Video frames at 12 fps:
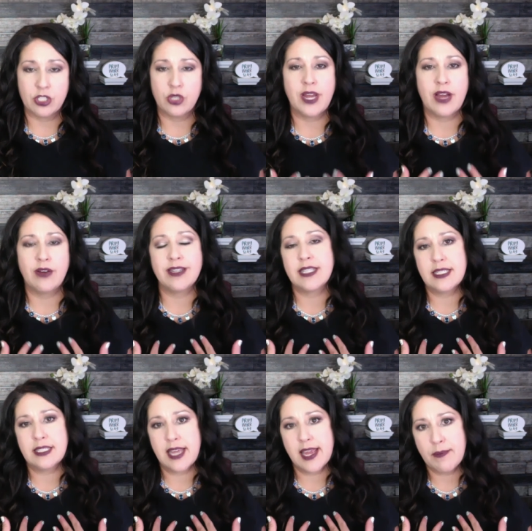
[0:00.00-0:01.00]
So now it
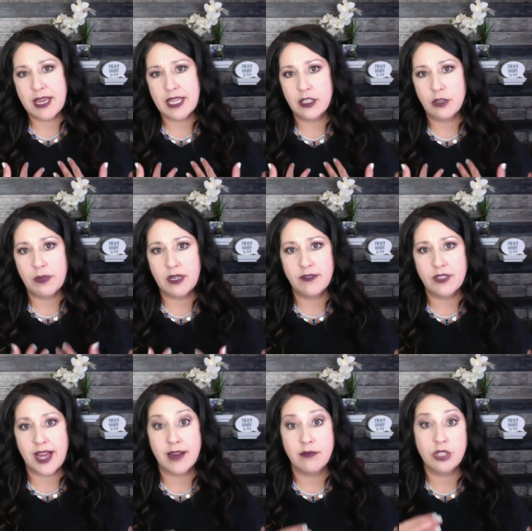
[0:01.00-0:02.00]
does take me a little bit of
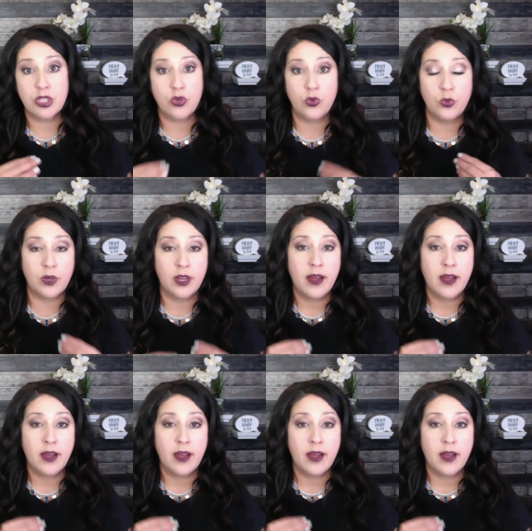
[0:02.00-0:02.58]
time to